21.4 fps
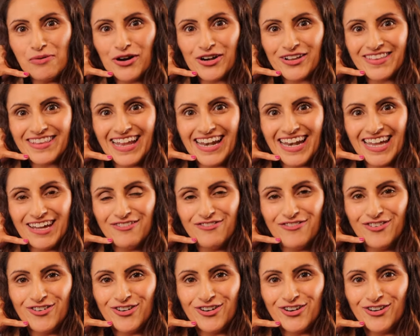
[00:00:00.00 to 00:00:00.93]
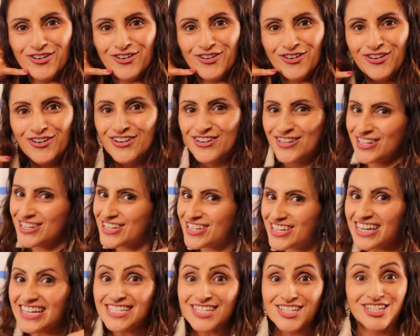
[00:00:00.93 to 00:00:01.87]
por teléfono.
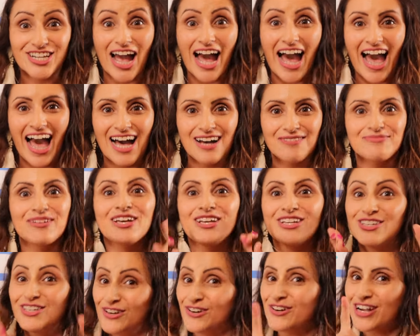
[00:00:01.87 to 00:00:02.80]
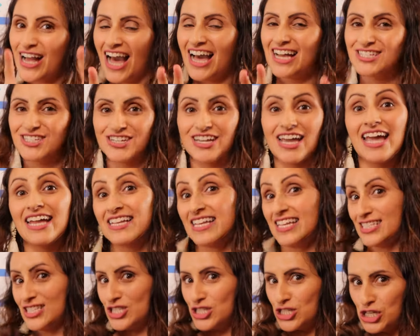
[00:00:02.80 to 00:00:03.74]
Good job! You
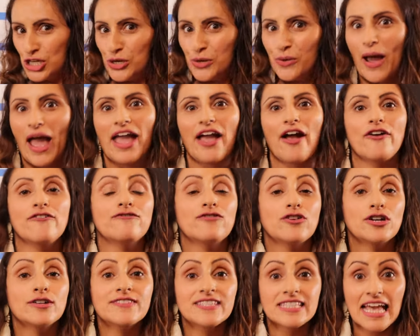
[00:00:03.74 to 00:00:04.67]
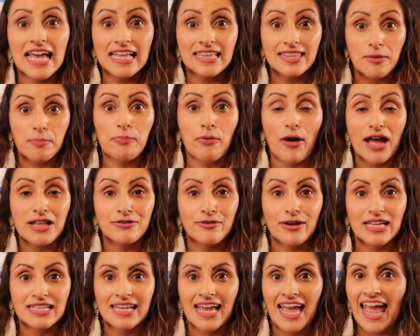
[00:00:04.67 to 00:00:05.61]
conjugated 2 AR verbs in the
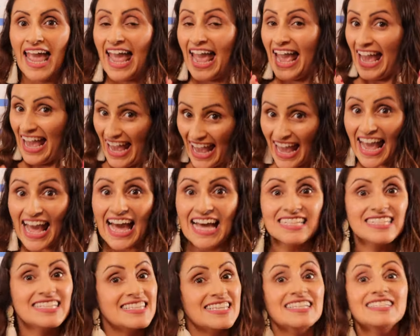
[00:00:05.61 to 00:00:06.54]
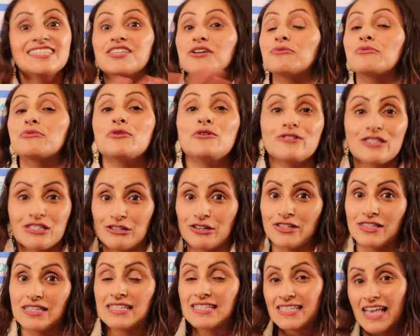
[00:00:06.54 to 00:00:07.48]
preterite. And since the rules
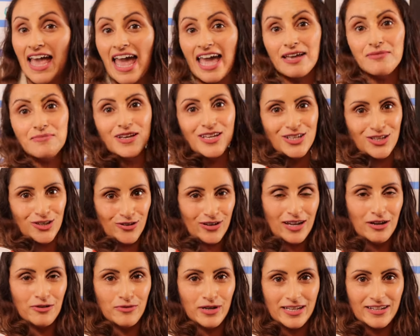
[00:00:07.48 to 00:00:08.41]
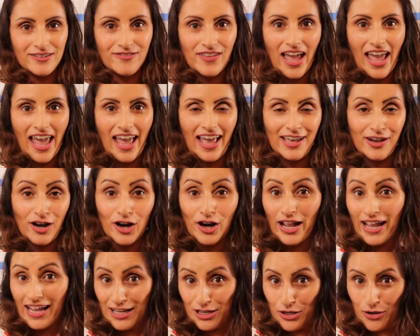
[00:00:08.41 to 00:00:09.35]
are the same, you get rid of the
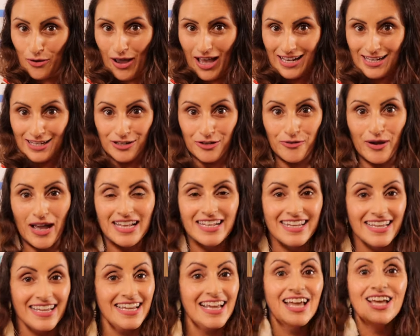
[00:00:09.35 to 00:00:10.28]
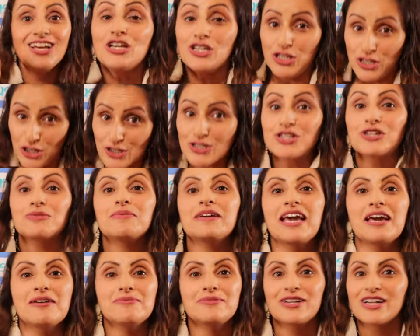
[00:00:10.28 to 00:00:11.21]
AR and you add a new ending, you should
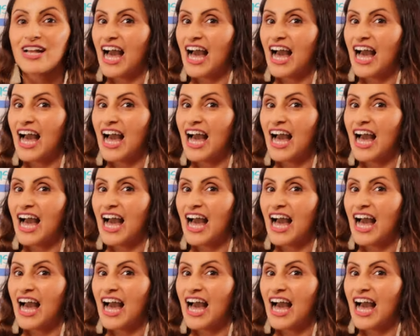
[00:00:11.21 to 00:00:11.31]
be able to